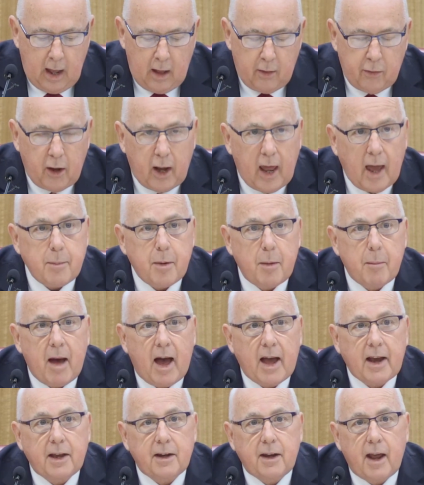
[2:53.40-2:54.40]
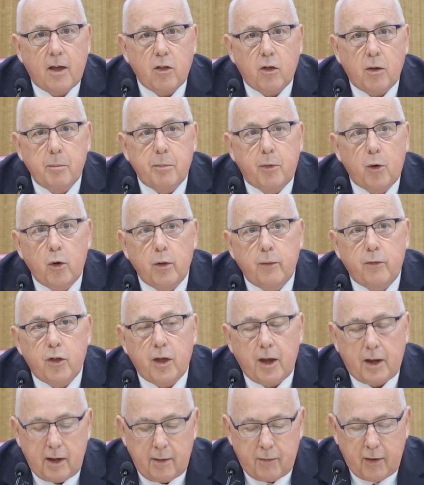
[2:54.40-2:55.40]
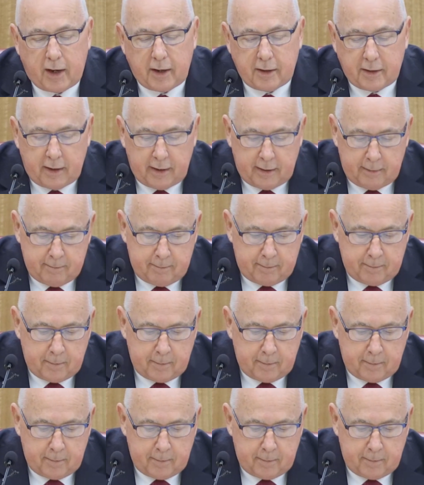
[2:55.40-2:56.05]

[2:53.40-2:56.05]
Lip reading: The labour market has improved significantly,